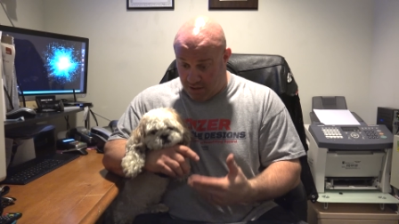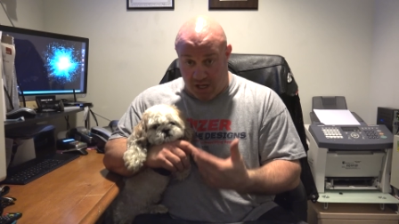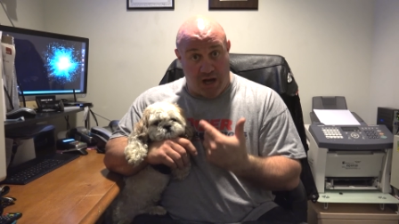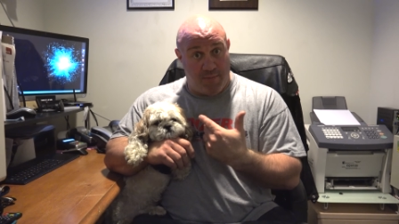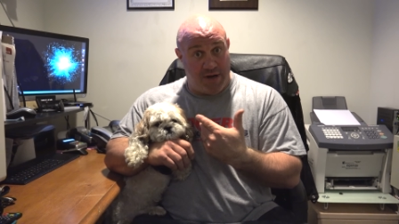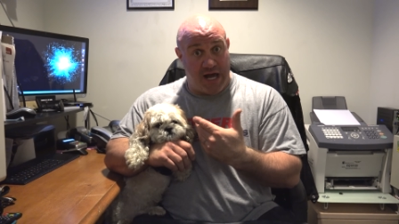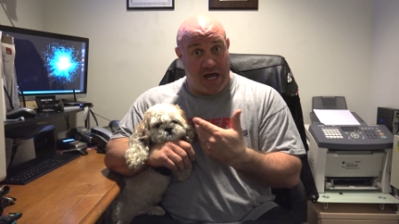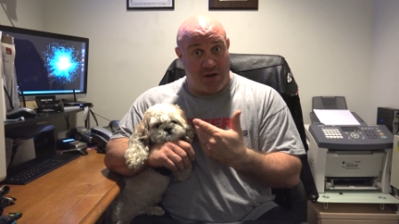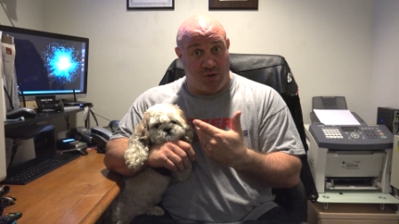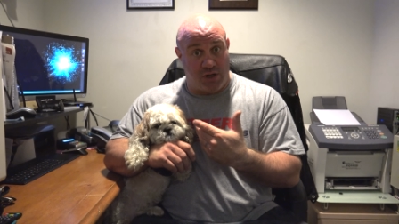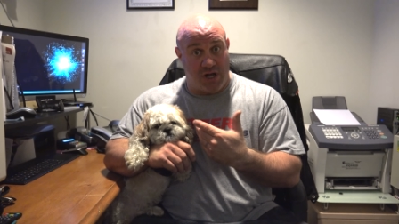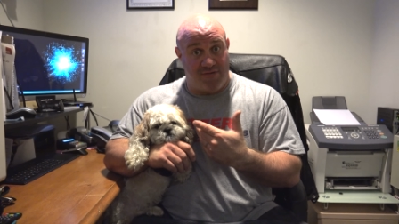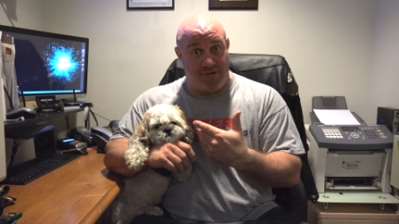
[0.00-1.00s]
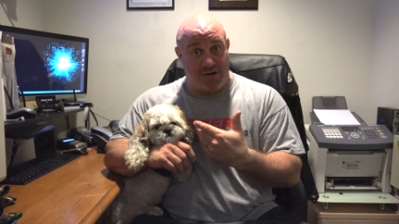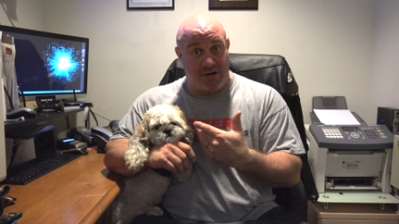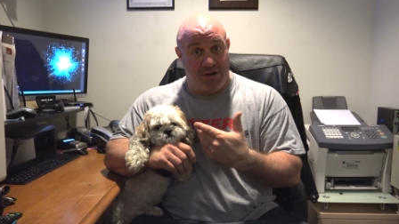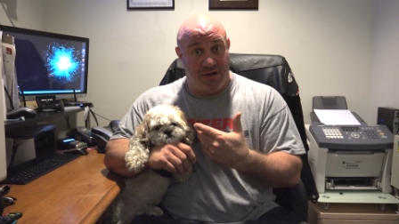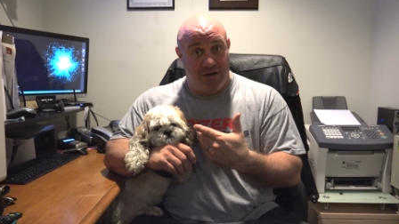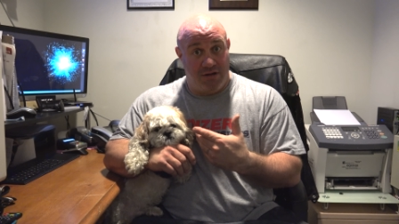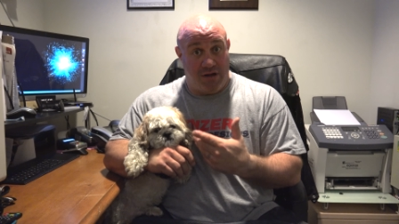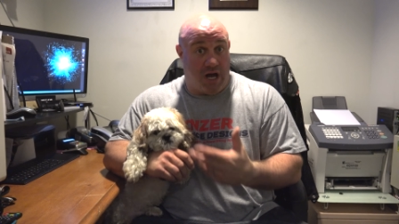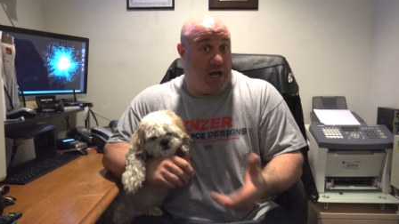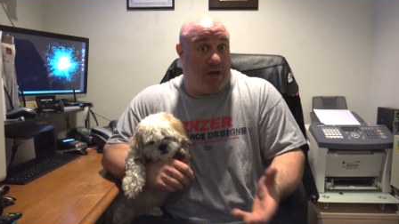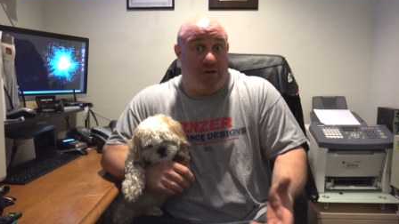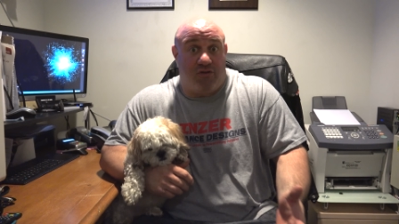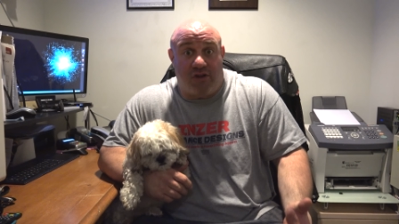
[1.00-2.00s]
I'm an animal lover. I
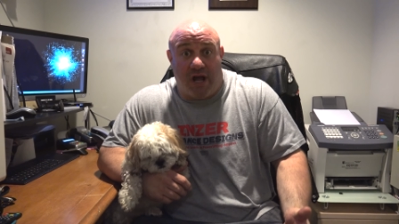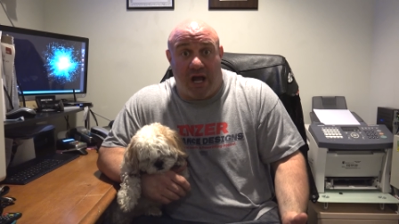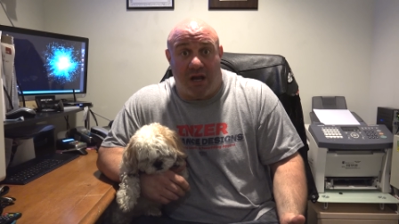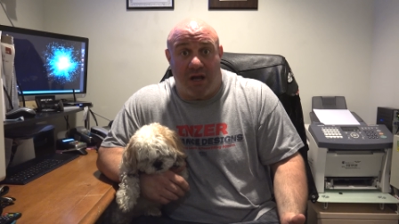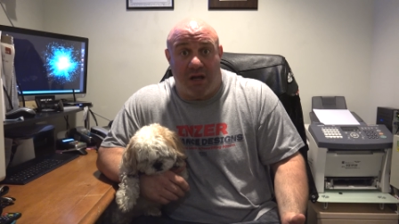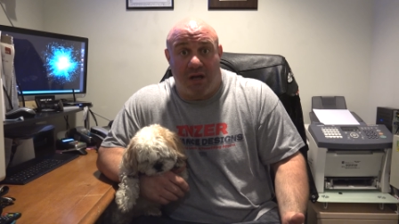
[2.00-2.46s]
understand.